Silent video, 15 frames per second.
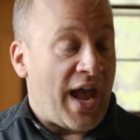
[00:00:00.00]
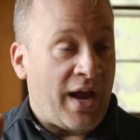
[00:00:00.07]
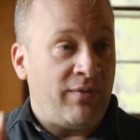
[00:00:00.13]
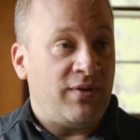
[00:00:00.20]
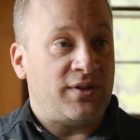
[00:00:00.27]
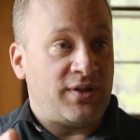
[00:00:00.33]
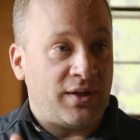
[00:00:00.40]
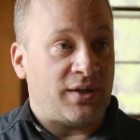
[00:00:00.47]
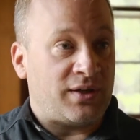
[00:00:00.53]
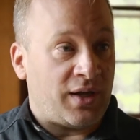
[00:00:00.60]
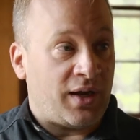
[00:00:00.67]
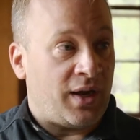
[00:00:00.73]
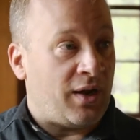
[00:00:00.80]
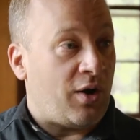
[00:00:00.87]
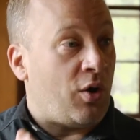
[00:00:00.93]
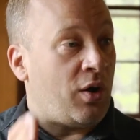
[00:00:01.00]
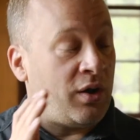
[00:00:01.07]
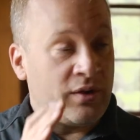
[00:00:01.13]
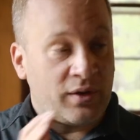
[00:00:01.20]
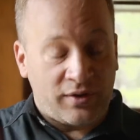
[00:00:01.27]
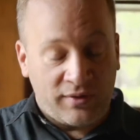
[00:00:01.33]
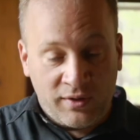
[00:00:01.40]
every single day,
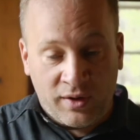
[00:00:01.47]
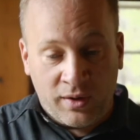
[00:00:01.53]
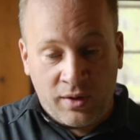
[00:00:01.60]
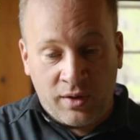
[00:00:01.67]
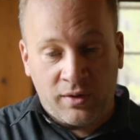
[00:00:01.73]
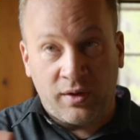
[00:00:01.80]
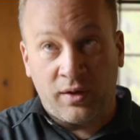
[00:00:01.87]
all the, the,